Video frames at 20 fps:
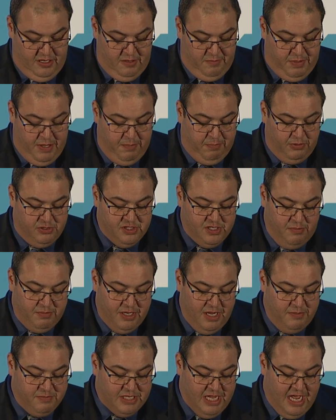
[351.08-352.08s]
People
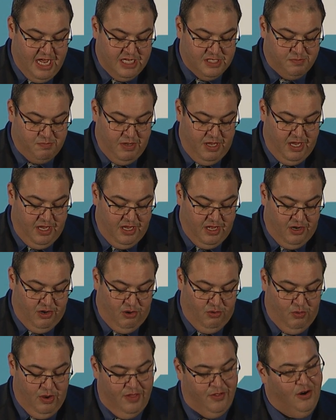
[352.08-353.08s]
sometimes ask me, you know,
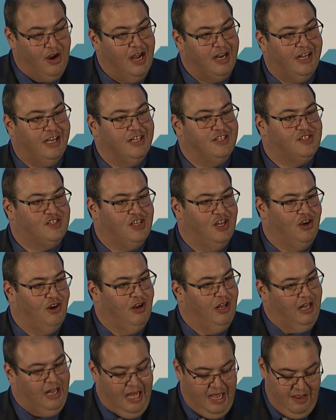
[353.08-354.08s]
whether I'd consider
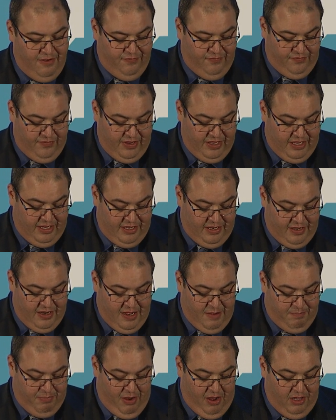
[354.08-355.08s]
a life
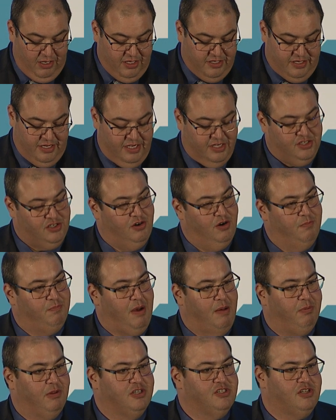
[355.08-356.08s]
in politics or in
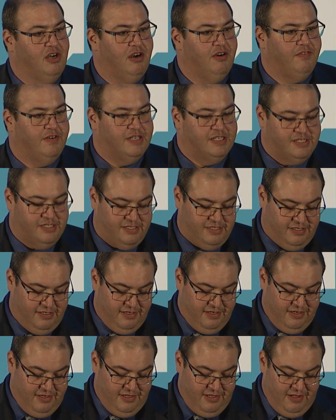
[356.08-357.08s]
public service.
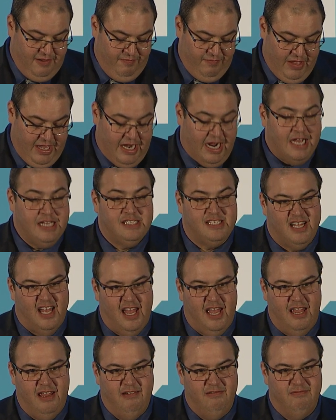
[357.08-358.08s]
And I
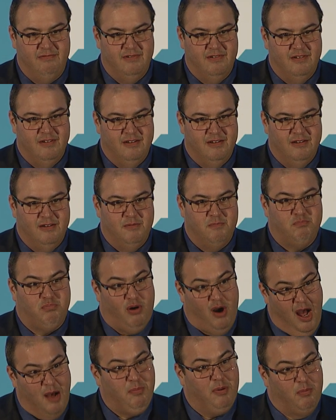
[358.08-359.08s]
say,
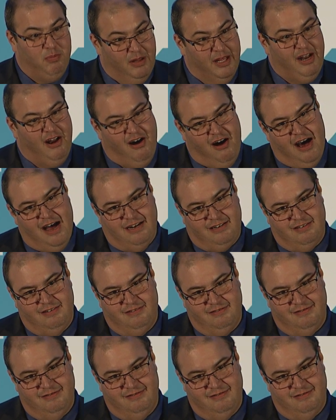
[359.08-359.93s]
probably not.